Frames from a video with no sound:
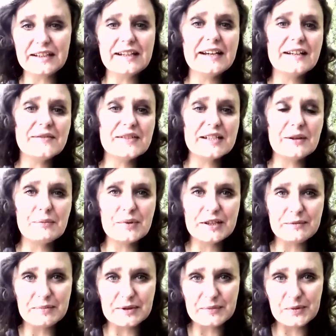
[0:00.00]
I have some
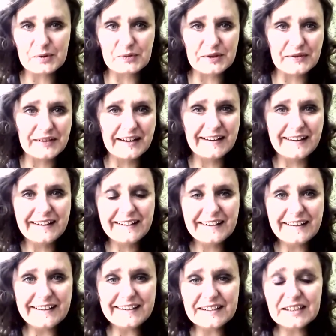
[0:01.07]
problems with
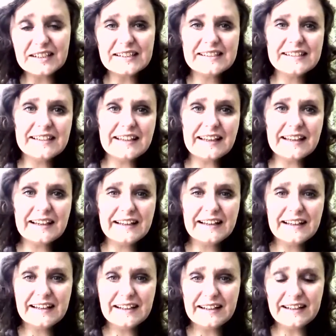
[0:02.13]
adjusting
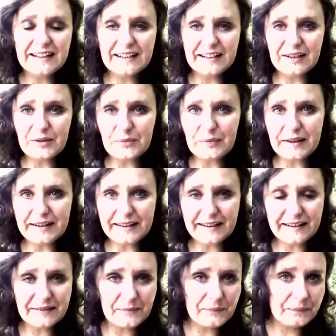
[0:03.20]

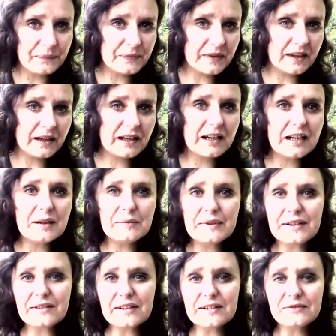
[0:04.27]
my
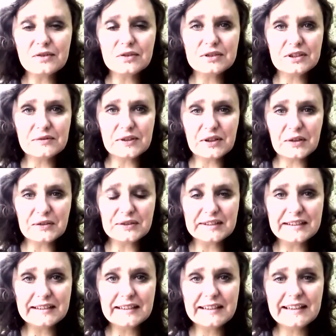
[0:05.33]
camera for the
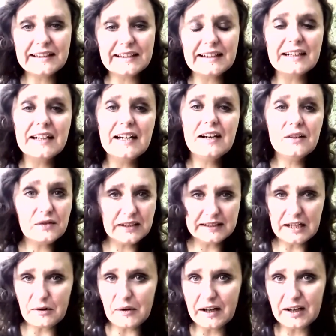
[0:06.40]
recording here. Right
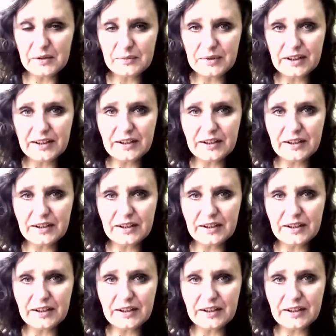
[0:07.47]
now I'm